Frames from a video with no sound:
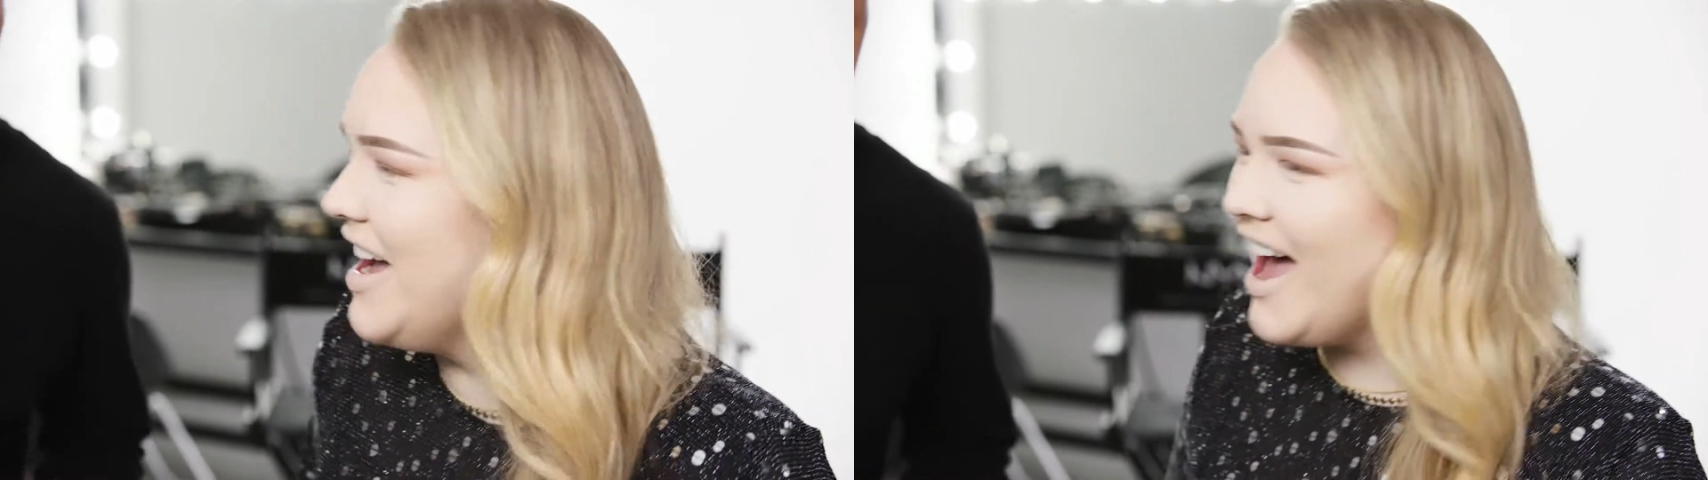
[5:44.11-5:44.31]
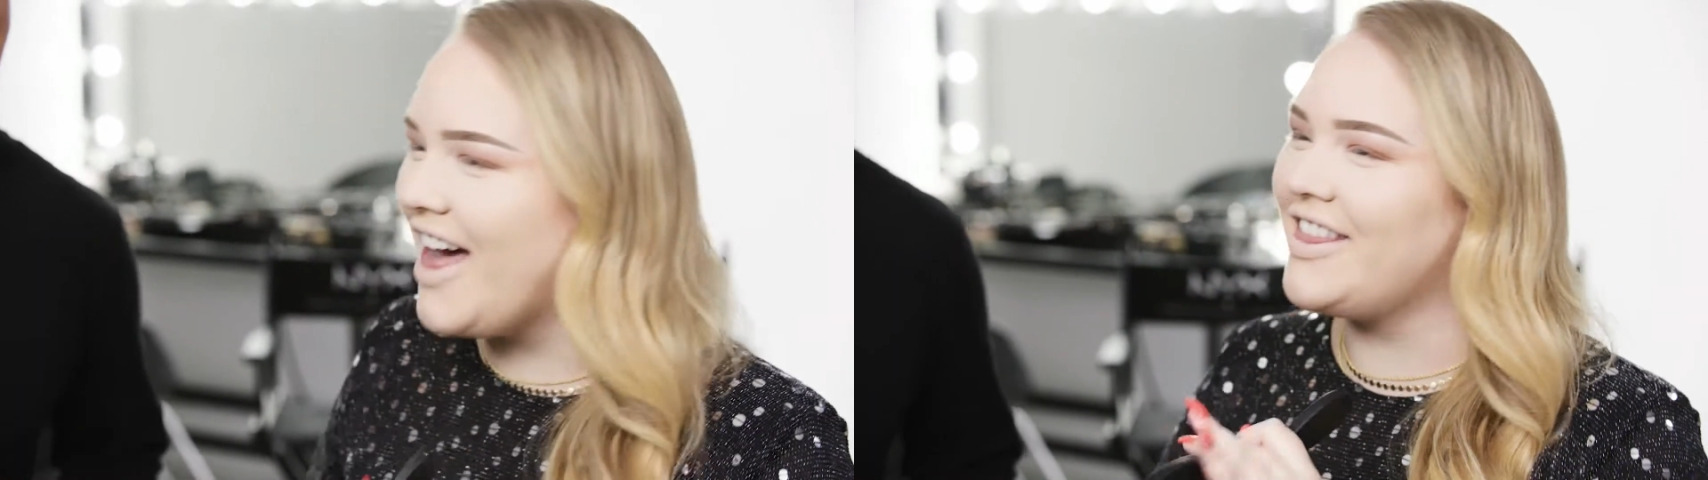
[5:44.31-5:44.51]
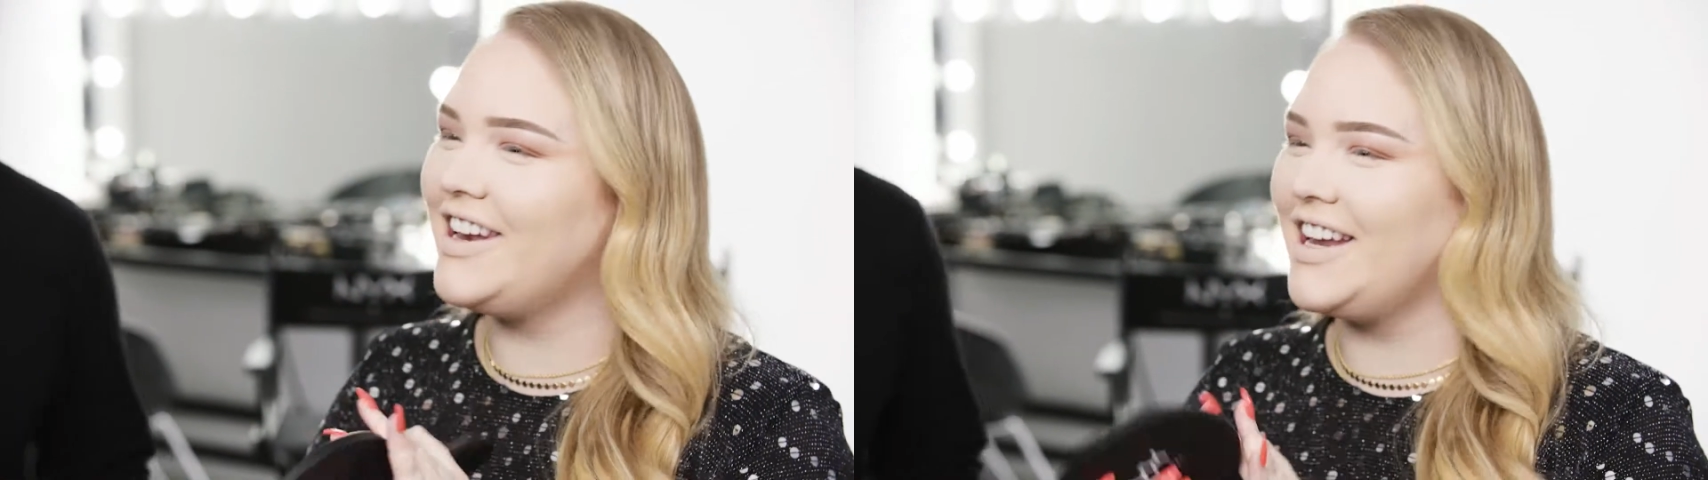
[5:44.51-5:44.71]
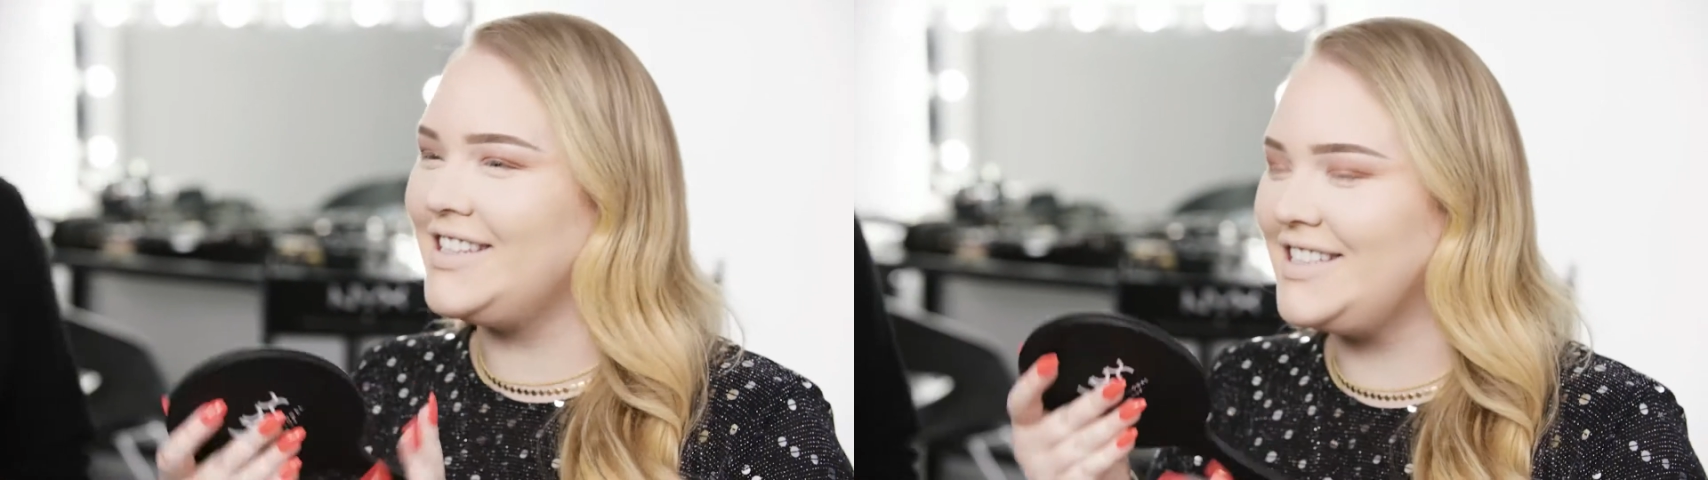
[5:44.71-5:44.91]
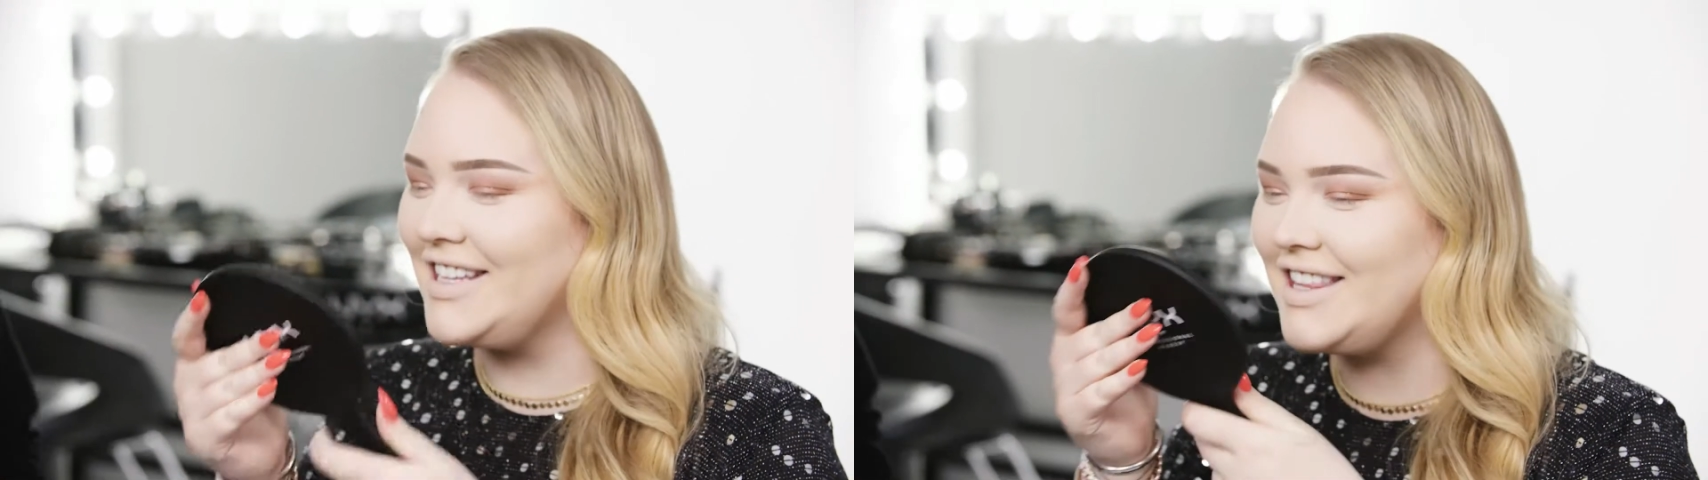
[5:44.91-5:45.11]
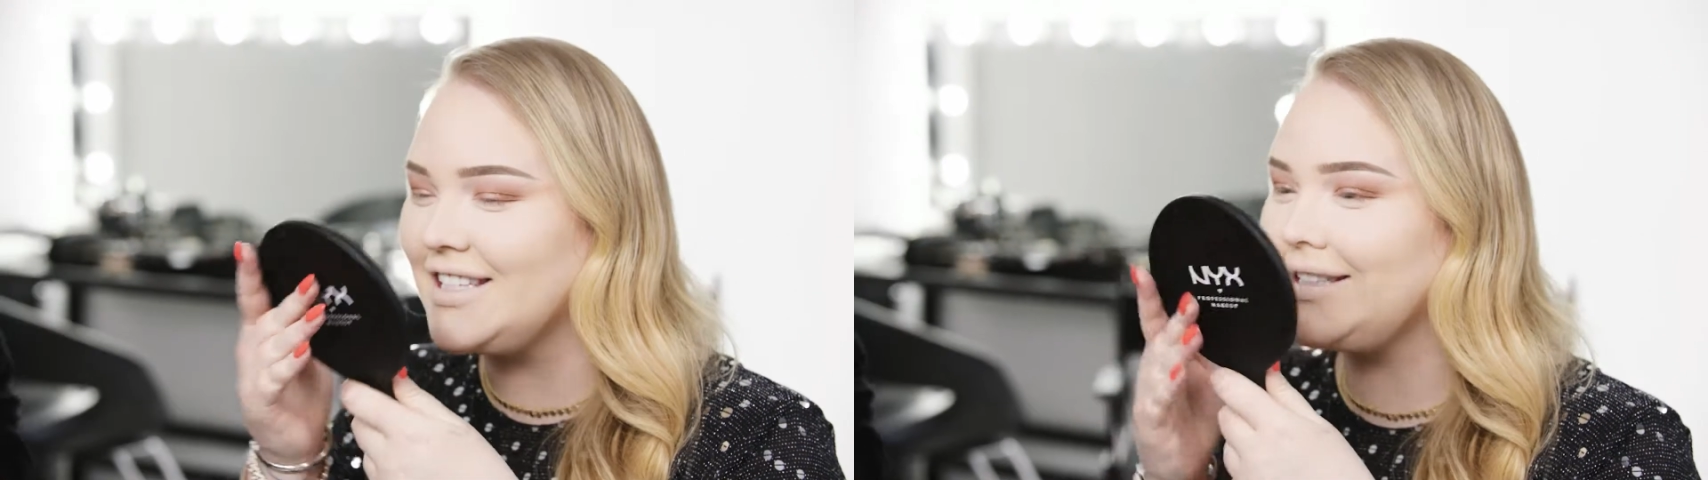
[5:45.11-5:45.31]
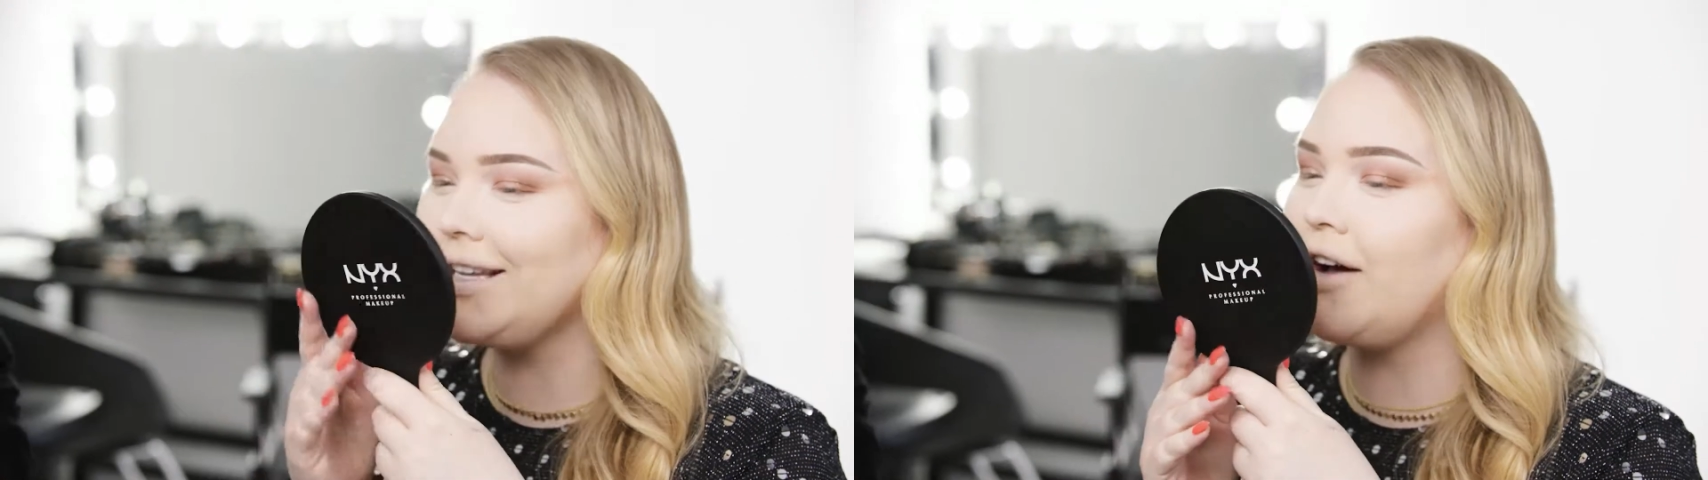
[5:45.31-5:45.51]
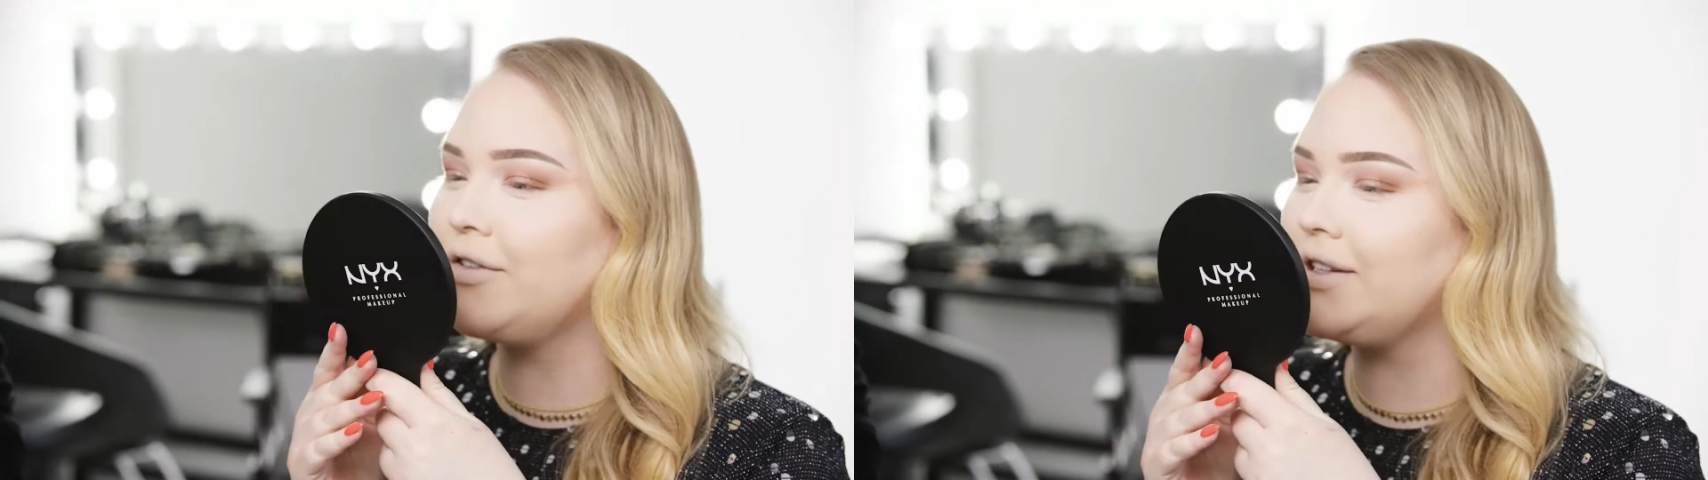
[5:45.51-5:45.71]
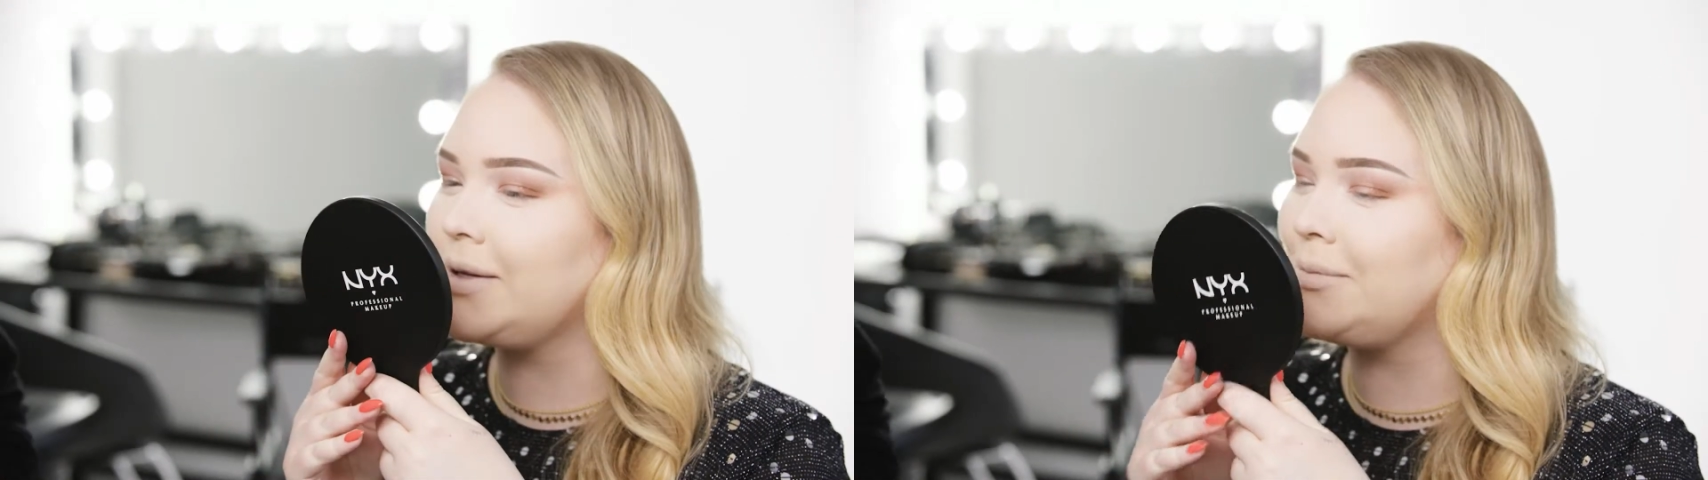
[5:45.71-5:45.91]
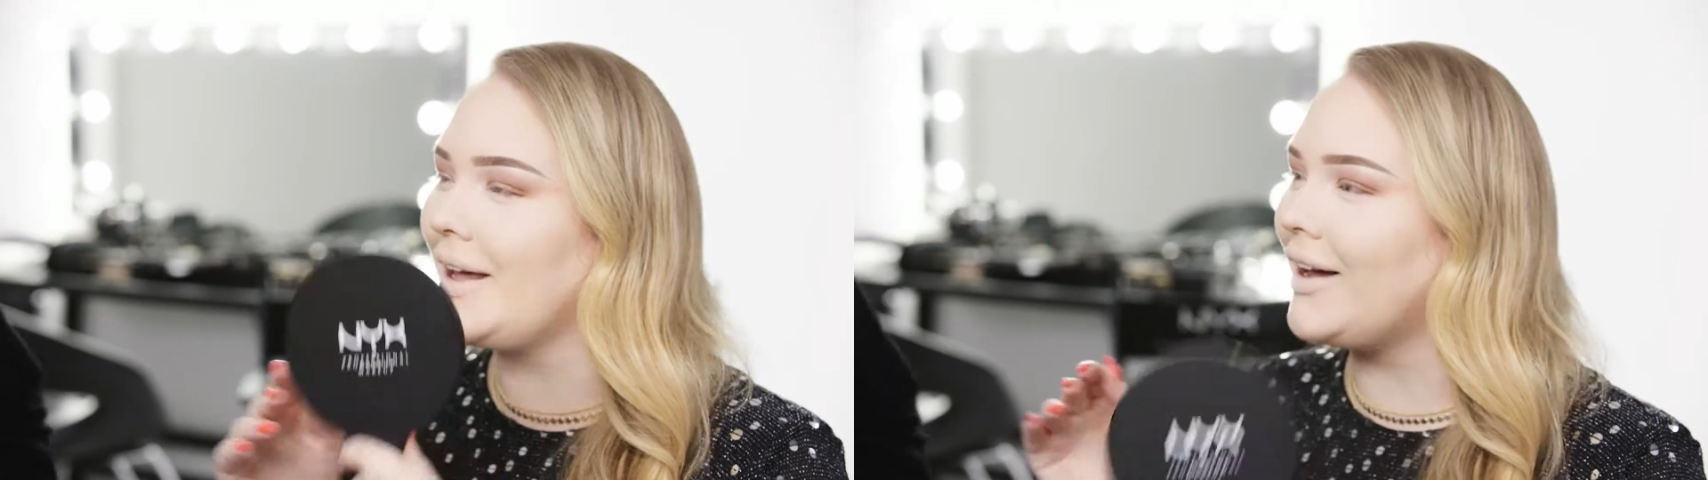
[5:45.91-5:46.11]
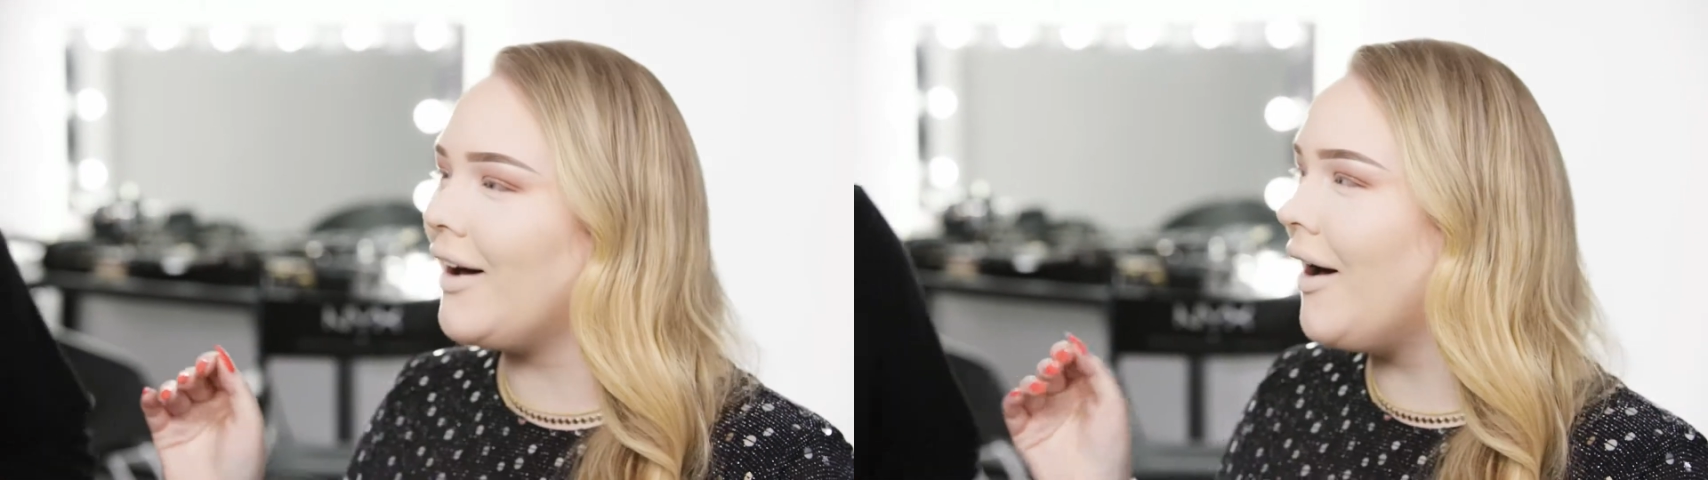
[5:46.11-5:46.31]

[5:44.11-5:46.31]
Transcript: and then I see this softness, I'm like,